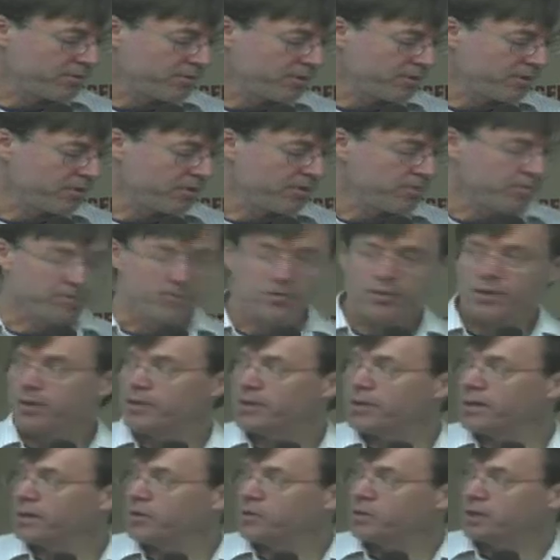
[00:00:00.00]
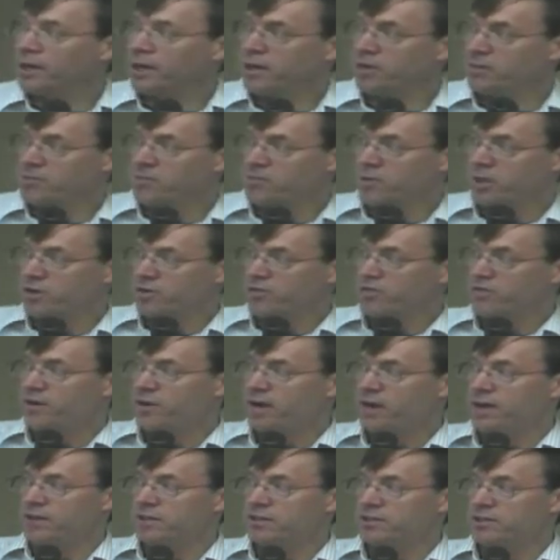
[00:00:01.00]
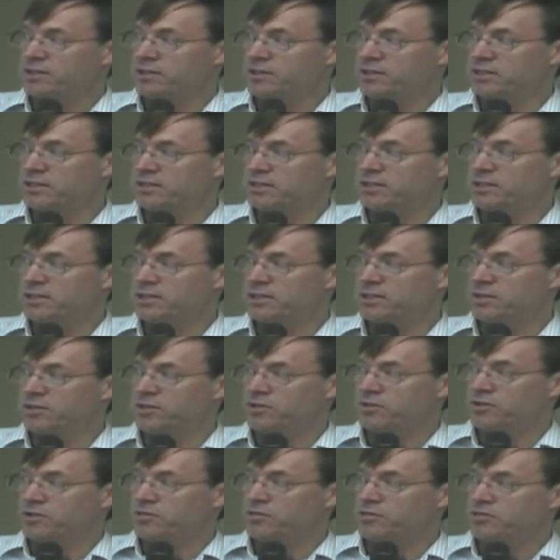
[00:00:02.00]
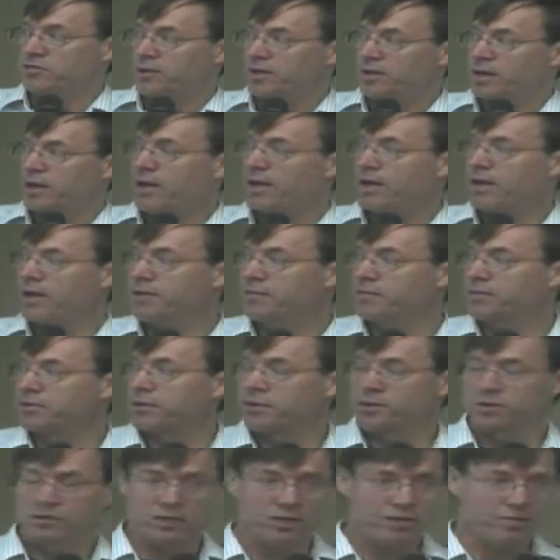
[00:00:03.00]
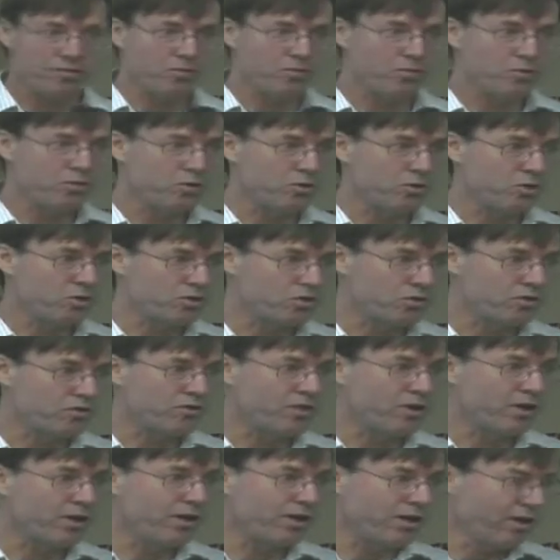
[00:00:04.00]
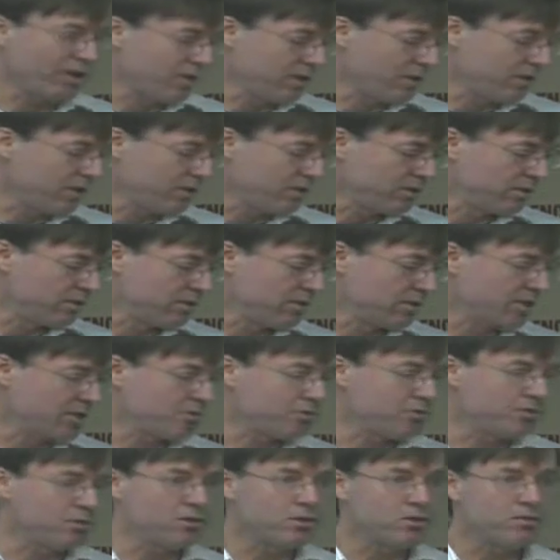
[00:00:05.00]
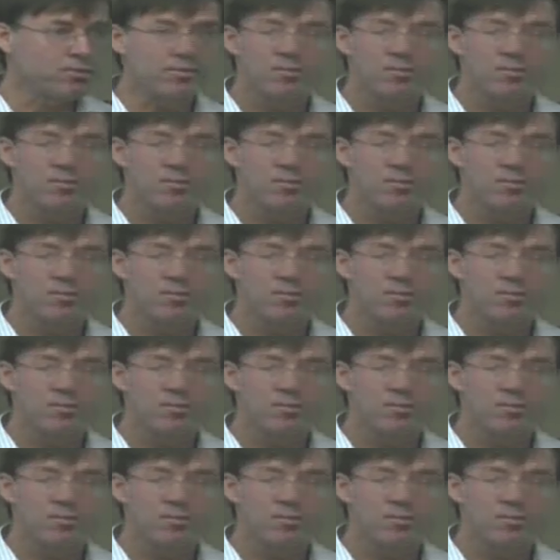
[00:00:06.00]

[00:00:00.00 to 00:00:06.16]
So they're looking at modifying this existing system so it's even more user-friendly and is accepted.